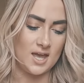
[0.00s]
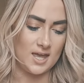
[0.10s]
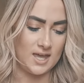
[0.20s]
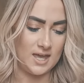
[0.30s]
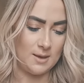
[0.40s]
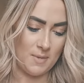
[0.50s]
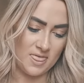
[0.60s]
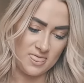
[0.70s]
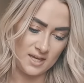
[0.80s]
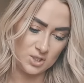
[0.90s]
Um,
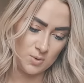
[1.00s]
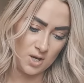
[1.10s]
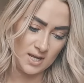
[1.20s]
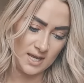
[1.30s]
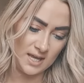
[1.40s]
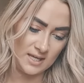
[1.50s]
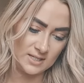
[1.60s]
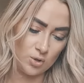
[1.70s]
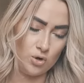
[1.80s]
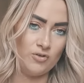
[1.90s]
and this one is
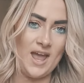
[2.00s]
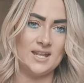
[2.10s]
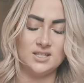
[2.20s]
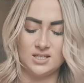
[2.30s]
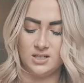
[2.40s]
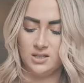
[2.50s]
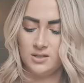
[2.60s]
Oriental.